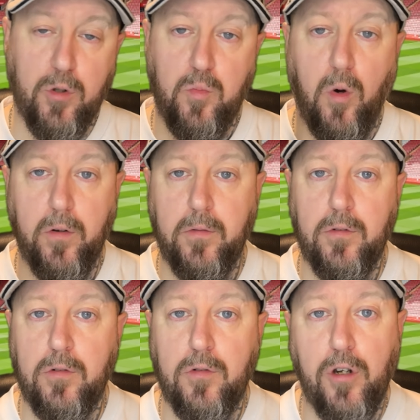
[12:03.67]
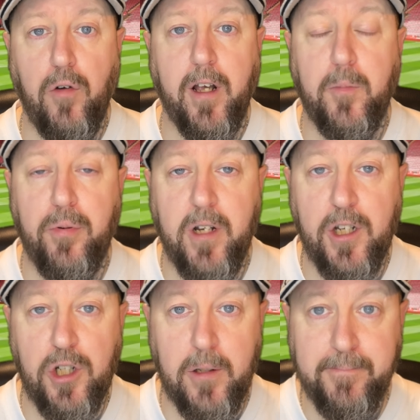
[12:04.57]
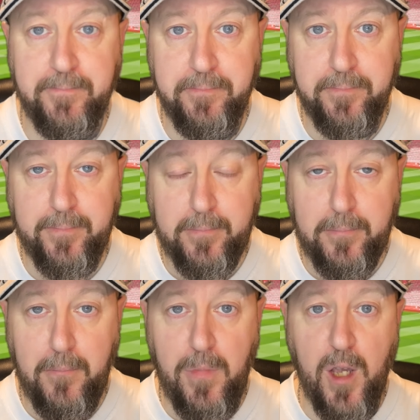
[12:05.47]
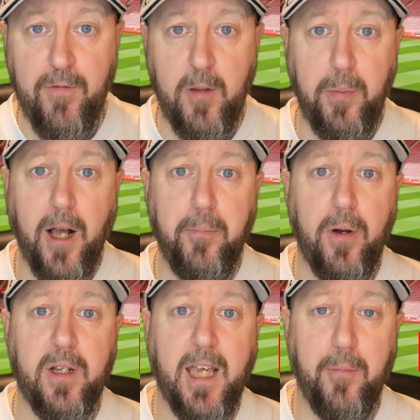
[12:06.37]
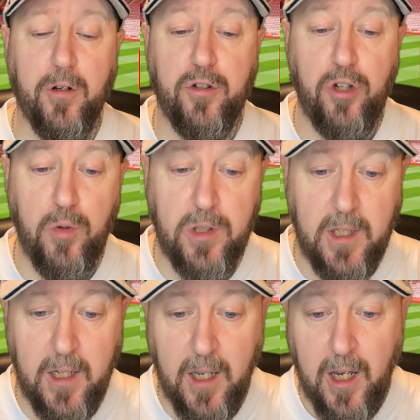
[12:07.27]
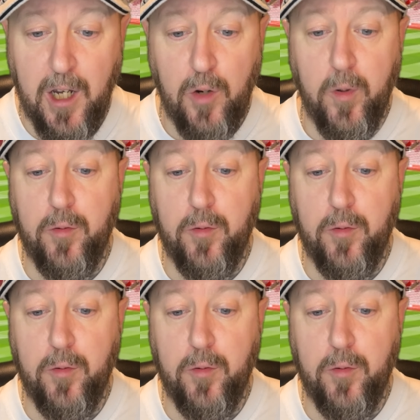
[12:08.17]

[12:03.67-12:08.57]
was one correct prediction of the Blackburn game on Tuesday, which